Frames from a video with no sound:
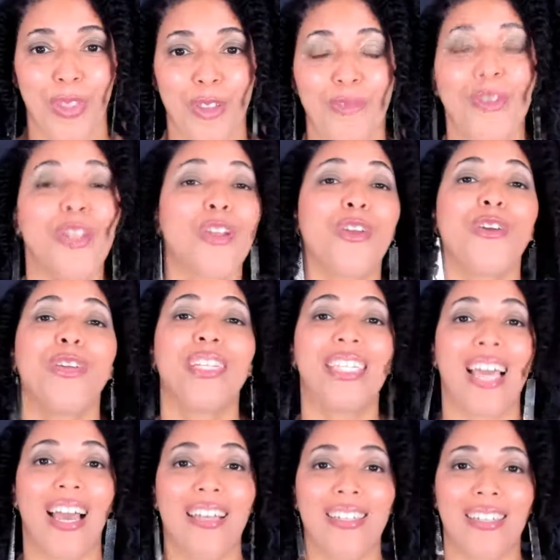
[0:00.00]
Reoccurring
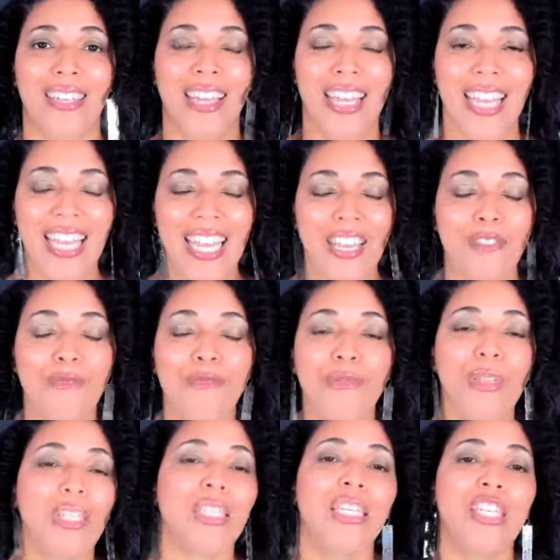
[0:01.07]
tasks can
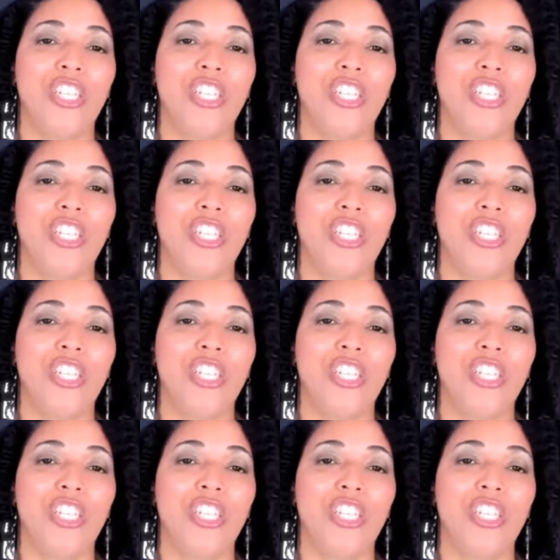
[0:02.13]
really